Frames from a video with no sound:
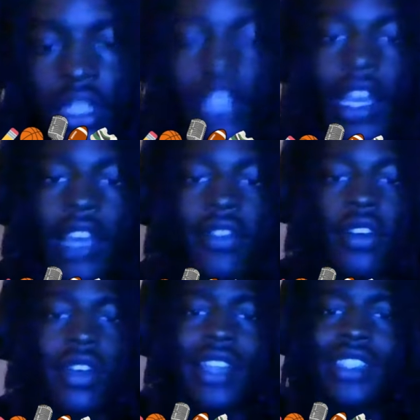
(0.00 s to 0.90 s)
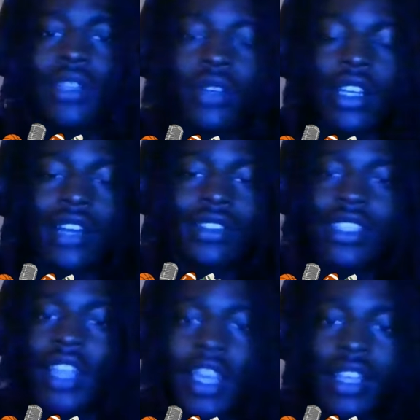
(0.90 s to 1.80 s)
it's like if OKC would have lost
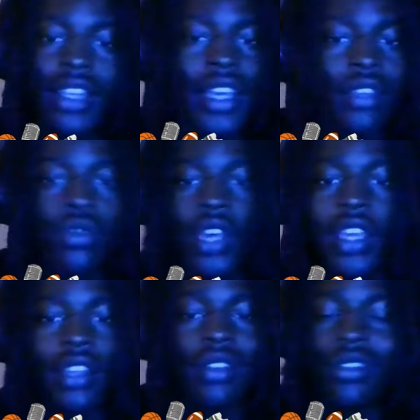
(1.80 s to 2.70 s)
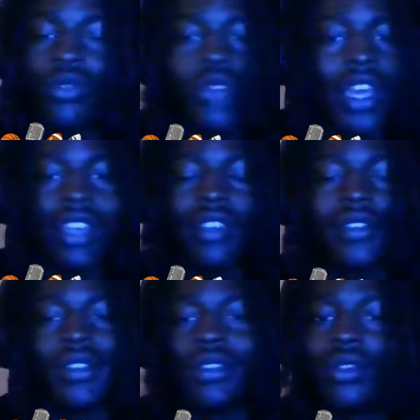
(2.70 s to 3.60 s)
tonight. Like you can't you can't
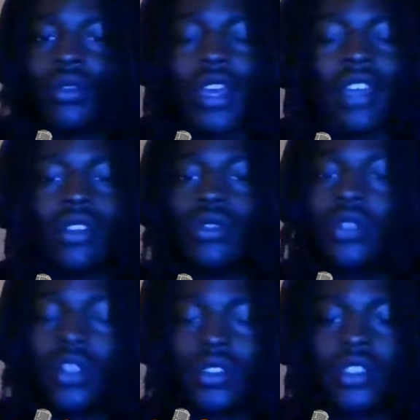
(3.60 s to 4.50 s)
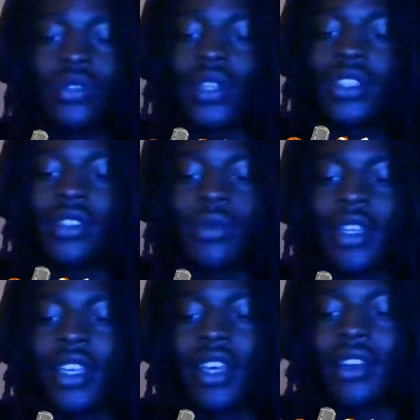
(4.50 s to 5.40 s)
you can't lose in those situations,
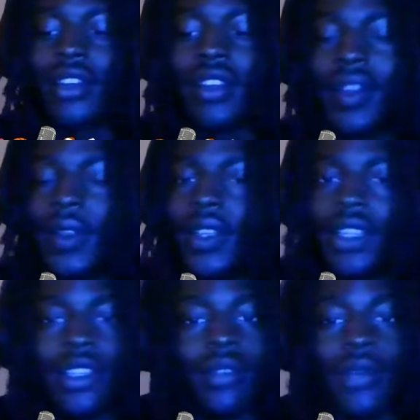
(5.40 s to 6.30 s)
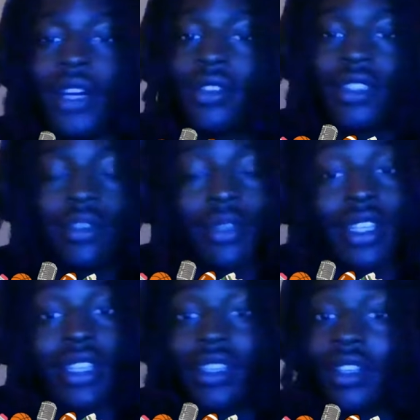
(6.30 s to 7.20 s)
man. I, Boston, man,
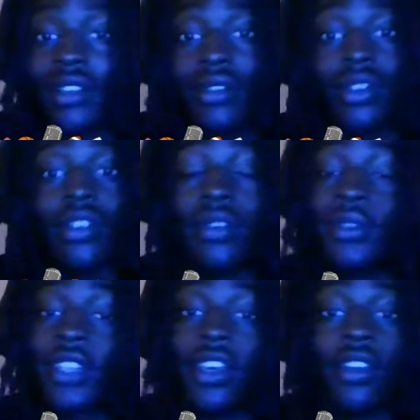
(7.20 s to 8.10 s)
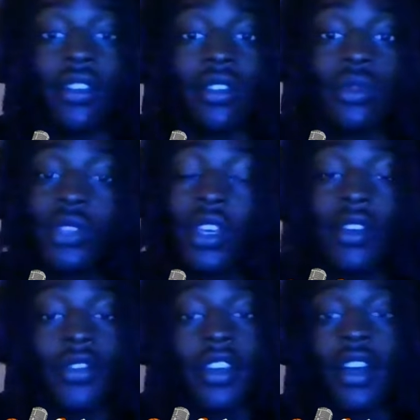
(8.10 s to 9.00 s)
I don't know. I'm scared. I'm
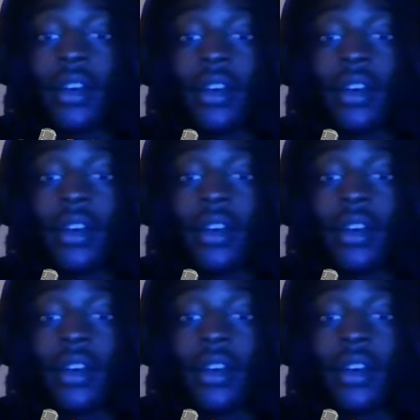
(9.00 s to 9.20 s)
scared for